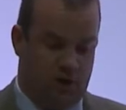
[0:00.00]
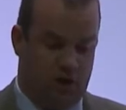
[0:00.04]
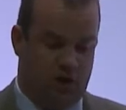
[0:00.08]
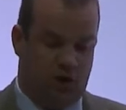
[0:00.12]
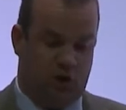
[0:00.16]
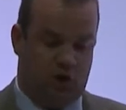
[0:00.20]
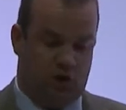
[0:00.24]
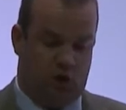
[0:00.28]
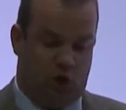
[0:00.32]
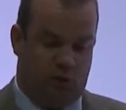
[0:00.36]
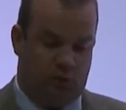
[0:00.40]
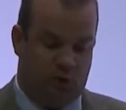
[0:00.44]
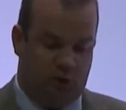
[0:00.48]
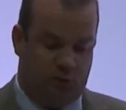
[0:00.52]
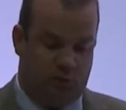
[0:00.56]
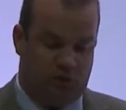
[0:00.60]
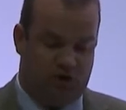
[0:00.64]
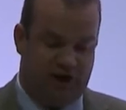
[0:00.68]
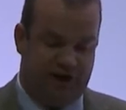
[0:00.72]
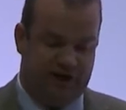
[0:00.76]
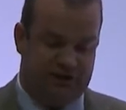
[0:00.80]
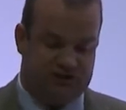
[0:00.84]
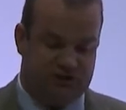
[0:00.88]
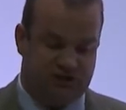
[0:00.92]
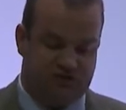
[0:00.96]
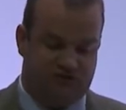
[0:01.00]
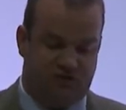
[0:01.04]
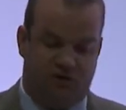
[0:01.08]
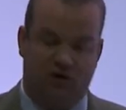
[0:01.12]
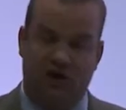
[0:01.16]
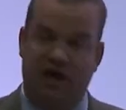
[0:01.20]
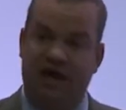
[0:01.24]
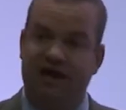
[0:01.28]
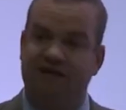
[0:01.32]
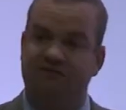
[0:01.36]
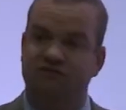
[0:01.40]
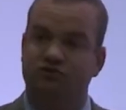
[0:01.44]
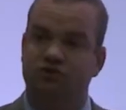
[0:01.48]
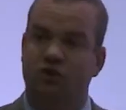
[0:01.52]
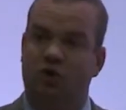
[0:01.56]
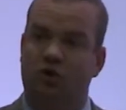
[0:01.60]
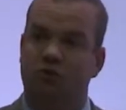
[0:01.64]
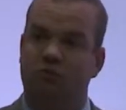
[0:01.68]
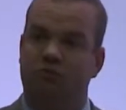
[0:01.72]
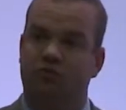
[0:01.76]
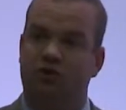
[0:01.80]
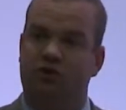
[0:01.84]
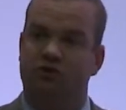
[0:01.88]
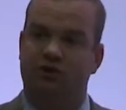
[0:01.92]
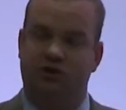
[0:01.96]
Global prices for
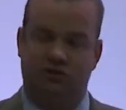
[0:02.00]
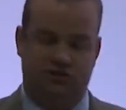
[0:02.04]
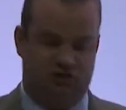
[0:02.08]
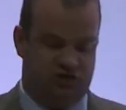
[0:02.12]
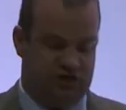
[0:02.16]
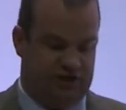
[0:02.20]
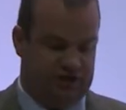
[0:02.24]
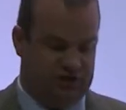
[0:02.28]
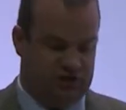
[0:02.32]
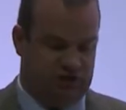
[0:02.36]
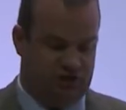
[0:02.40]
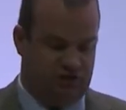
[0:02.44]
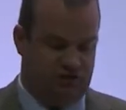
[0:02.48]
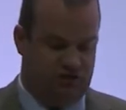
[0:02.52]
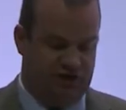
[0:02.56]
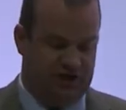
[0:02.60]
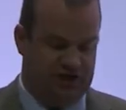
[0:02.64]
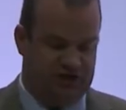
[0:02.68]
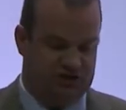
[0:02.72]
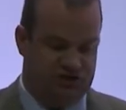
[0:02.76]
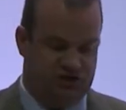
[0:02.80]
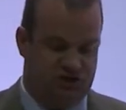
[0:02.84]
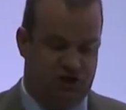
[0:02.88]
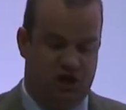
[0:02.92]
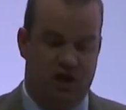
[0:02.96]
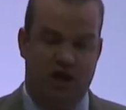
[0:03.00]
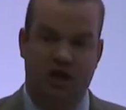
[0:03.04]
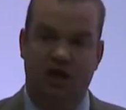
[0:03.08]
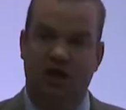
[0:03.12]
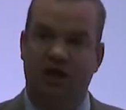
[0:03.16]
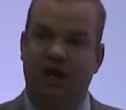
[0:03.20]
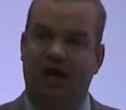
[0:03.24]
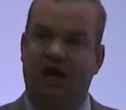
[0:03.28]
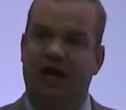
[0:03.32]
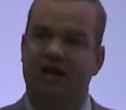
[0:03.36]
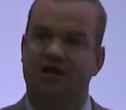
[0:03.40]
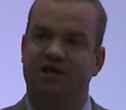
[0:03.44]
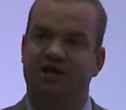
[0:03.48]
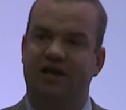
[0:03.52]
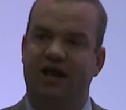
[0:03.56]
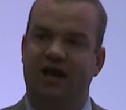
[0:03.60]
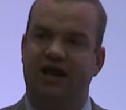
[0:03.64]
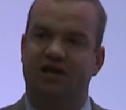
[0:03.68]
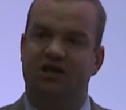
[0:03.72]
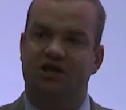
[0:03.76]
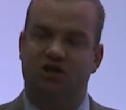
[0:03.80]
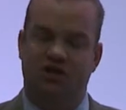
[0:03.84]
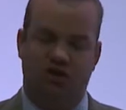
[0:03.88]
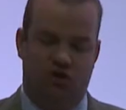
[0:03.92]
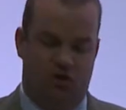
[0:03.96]
livestock products increase, and
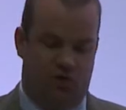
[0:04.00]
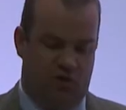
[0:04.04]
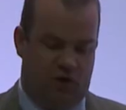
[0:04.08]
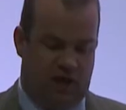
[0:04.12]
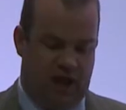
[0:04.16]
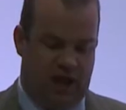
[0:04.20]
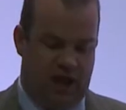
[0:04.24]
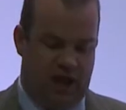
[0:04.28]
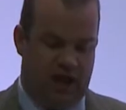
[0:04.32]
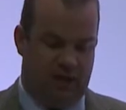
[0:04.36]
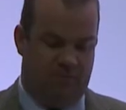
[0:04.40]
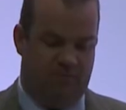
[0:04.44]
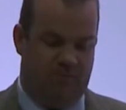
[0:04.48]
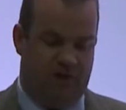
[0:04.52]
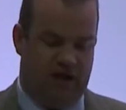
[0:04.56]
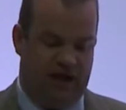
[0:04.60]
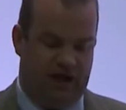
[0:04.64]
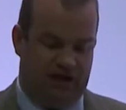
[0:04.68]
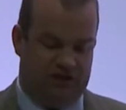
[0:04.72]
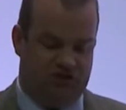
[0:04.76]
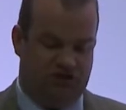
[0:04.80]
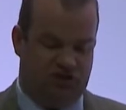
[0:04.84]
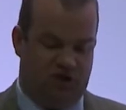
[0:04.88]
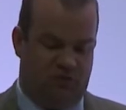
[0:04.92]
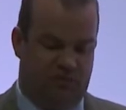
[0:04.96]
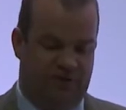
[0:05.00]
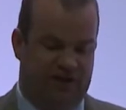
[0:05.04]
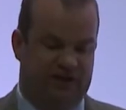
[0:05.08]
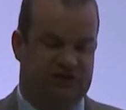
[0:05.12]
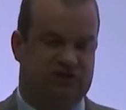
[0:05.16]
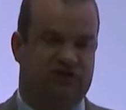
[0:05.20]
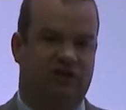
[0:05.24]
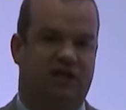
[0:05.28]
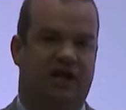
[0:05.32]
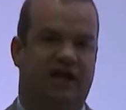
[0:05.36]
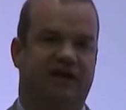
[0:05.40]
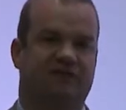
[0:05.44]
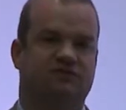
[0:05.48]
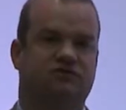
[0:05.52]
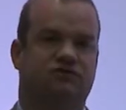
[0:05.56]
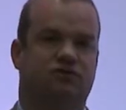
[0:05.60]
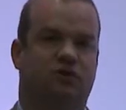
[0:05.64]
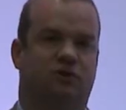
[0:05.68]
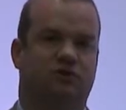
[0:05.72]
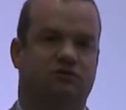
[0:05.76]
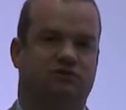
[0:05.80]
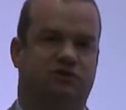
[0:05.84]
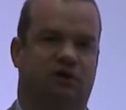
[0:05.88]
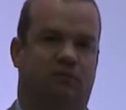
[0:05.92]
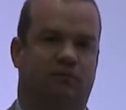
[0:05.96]
yet UK pasture-based
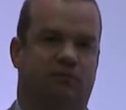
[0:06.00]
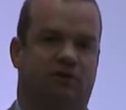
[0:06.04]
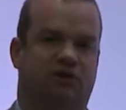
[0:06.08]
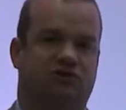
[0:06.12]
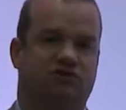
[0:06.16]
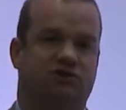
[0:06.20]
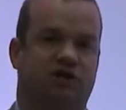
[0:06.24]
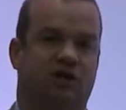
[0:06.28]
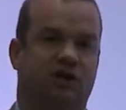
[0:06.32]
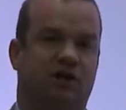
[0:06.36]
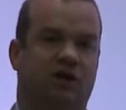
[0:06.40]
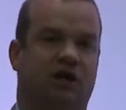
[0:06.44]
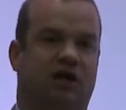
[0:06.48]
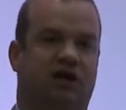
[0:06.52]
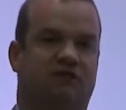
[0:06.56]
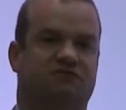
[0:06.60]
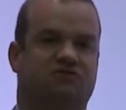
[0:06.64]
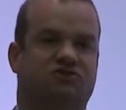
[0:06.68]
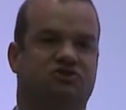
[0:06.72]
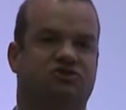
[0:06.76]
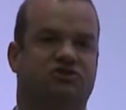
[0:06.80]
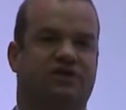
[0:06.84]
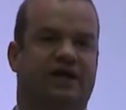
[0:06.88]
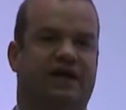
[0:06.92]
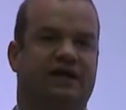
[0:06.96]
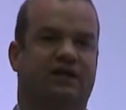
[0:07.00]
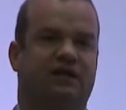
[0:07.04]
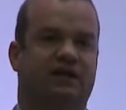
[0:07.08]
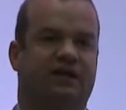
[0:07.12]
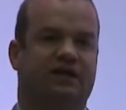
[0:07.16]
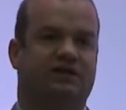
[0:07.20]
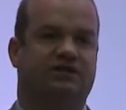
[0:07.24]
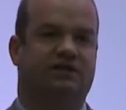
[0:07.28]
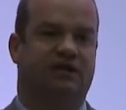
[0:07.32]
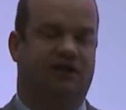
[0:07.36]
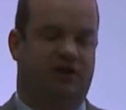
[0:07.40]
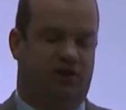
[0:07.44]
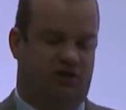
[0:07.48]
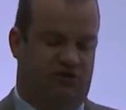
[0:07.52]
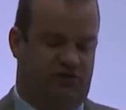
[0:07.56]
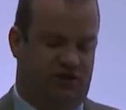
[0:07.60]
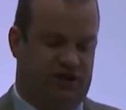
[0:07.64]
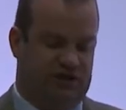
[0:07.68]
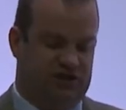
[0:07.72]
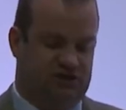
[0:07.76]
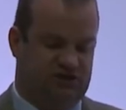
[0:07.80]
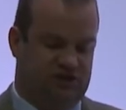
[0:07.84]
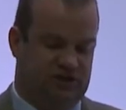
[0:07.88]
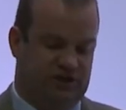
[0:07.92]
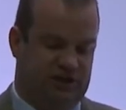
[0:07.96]
livestock numbers have steadily
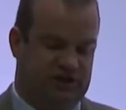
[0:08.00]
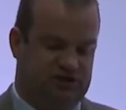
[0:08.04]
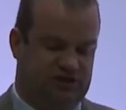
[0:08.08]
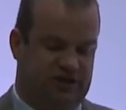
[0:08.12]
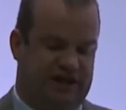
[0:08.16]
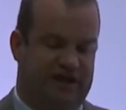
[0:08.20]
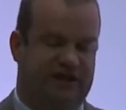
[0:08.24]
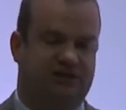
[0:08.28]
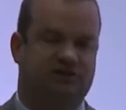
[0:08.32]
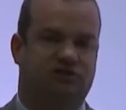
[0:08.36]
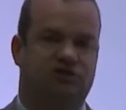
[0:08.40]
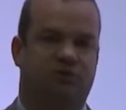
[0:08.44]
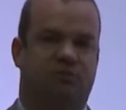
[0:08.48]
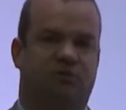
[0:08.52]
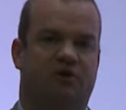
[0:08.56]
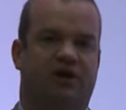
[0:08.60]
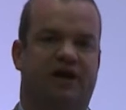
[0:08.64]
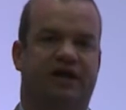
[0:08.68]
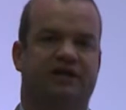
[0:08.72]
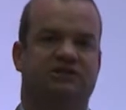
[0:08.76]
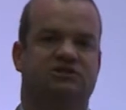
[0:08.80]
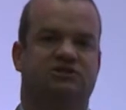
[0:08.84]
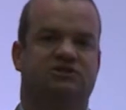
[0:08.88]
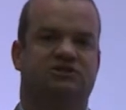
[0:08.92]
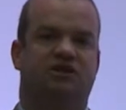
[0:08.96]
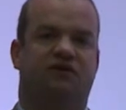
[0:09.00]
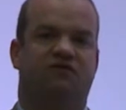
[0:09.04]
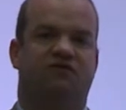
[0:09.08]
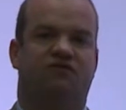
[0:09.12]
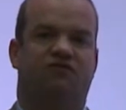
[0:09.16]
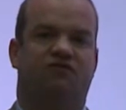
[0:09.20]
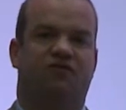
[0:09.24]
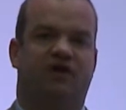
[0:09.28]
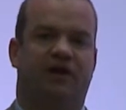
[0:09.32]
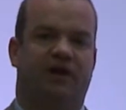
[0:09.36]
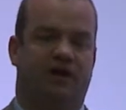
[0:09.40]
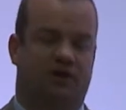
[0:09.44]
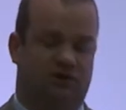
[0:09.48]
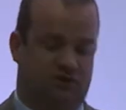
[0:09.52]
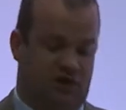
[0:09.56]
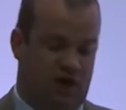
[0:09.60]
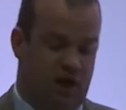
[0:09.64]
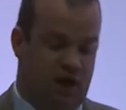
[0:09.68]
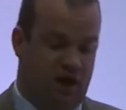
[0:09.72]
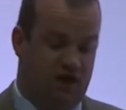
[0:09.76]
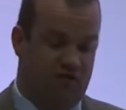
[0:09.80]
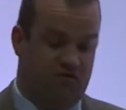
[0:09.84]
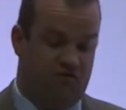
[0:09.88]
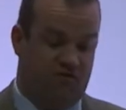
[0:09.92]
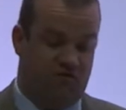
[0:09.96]
decreased as enterprises have
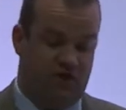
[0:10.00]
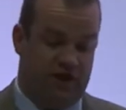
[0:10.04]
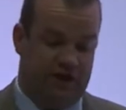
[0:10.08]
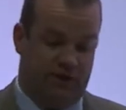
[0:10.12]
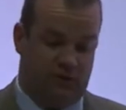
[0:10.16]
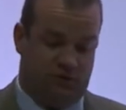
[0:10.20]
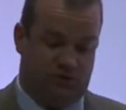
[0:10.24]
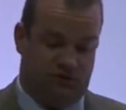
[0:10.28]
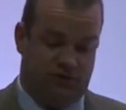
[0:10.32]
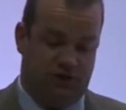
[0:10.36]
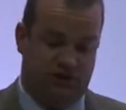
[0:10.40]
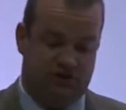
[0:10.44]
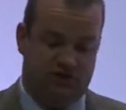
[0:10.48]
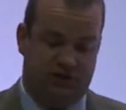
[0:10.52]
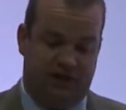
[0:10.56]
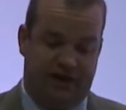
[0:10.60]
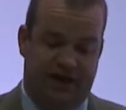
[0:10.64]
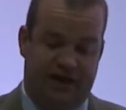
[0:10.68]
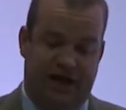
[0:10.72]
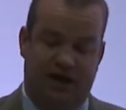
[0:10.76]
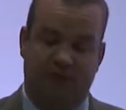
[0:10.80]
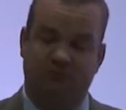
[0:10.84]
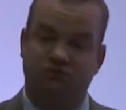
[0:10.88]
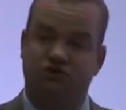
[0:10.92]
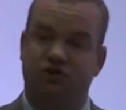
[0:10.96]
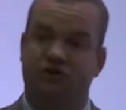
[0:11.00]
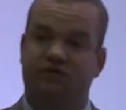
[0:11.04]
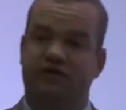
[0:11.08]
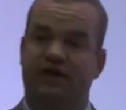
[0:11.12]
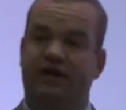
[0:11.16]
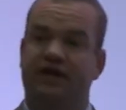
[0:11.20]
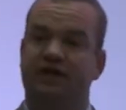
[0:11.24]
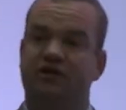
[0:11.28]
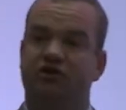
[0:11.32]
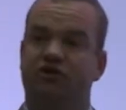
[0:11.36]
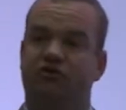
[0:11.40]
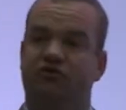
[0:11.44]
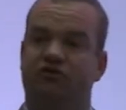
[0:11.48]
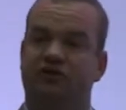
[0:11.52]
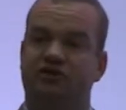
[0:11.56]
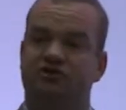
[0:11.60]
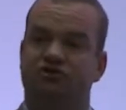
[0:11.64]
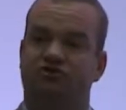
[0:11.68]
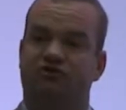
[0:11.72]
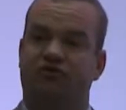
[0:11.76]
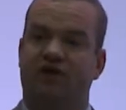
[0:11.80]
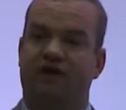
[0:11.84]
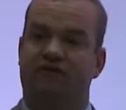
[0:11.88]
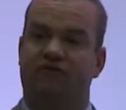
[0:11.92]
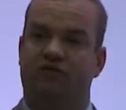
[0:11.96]
failed to capture the
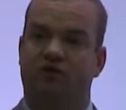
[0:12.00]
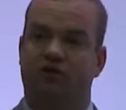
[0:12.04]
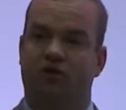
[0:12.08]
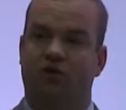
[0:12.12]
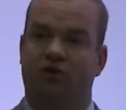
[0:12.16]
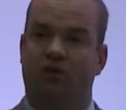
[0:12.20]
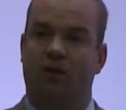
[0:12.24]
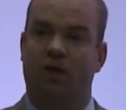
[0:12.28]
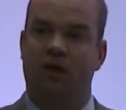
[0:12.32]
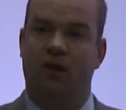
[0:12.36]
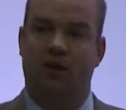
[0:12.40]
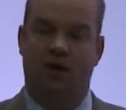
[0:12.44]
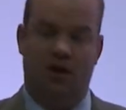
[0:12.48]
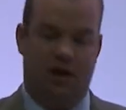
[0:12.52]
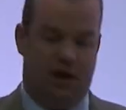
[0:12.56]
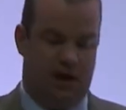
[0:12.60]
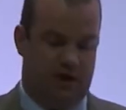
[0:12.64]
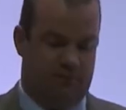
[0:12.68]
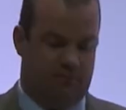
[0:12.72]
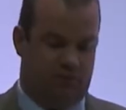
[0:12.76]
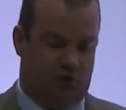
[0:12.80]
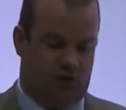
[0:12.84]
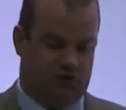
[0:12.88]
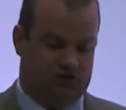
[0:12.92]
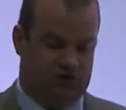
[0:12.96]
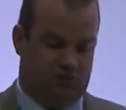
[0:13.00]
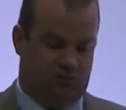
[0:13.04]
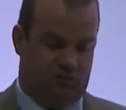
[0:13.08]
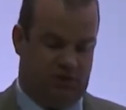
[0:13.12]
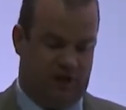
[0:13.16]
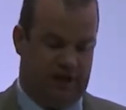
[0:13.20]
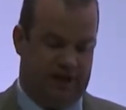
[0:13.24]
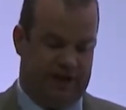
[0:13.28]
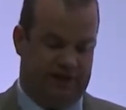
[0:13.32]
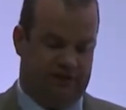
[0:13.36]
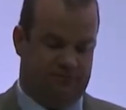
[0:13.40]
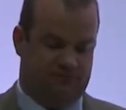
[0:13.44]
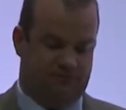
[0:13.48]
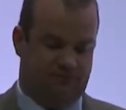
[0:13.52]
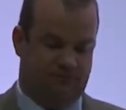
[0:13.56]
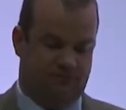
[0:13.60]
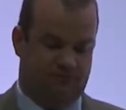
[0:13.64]
increased revenue at bottom line.